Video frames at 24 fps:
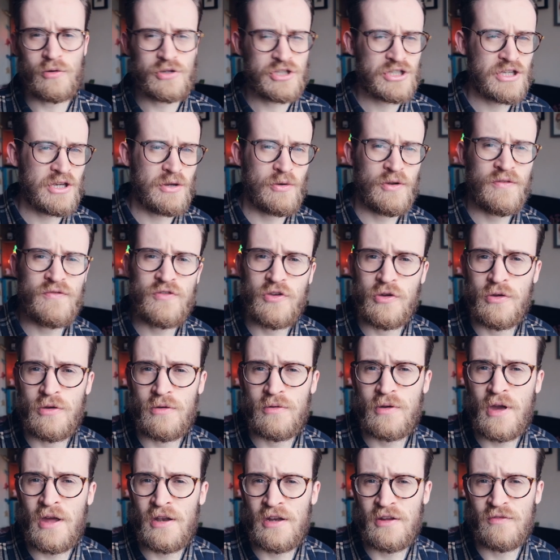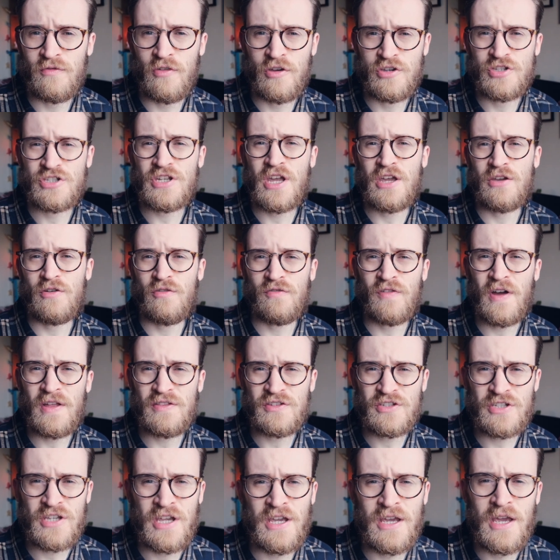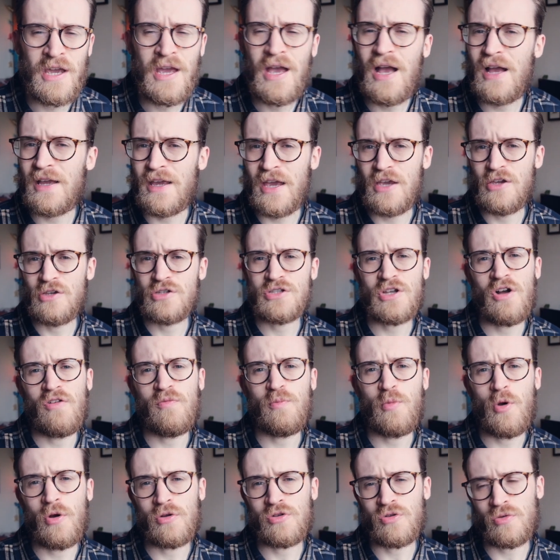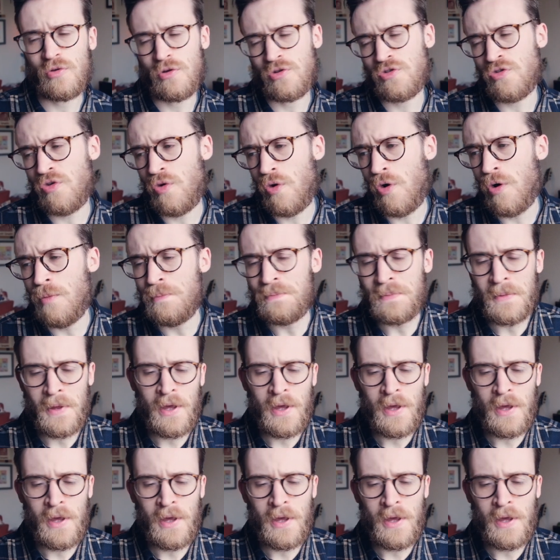see if any of those take your fancy, and get yourself booked on a tour.